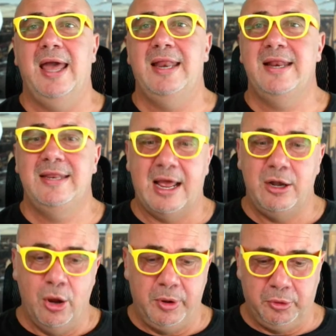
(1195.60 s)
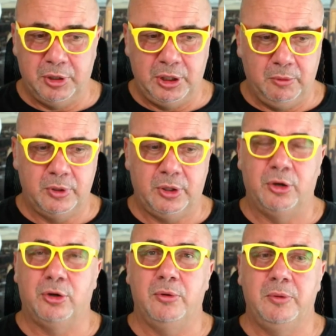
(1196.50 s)
and then not knowing really what
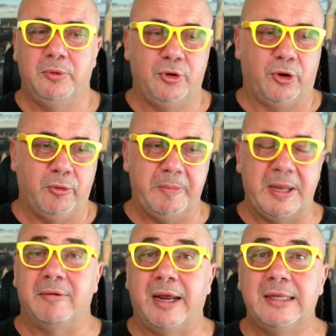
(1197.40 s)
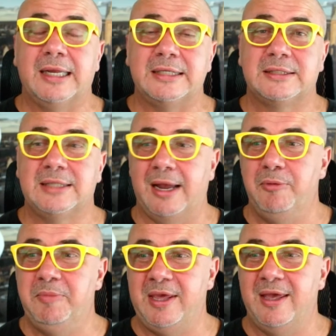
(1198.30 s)
you're doing with your equipment, right? That
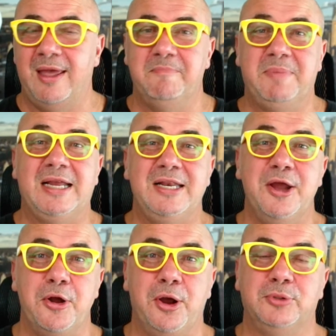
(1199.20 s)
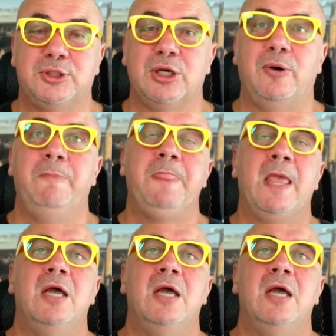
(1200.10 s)
would be a big no-no. So